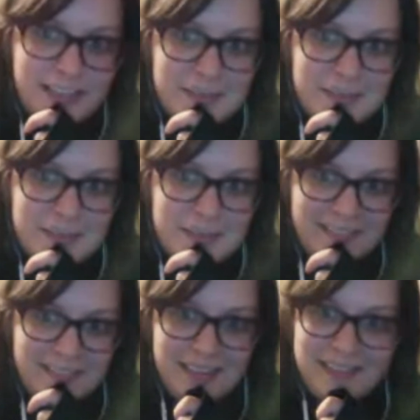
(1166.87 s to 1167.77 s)
pink
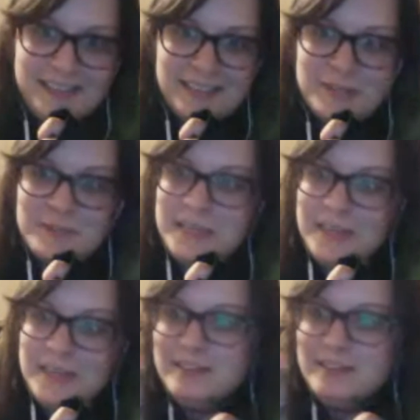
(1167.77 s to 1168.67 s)
lid because it's me,
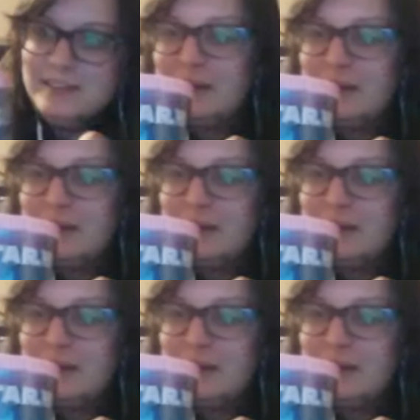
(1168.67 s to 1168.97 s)
and you know.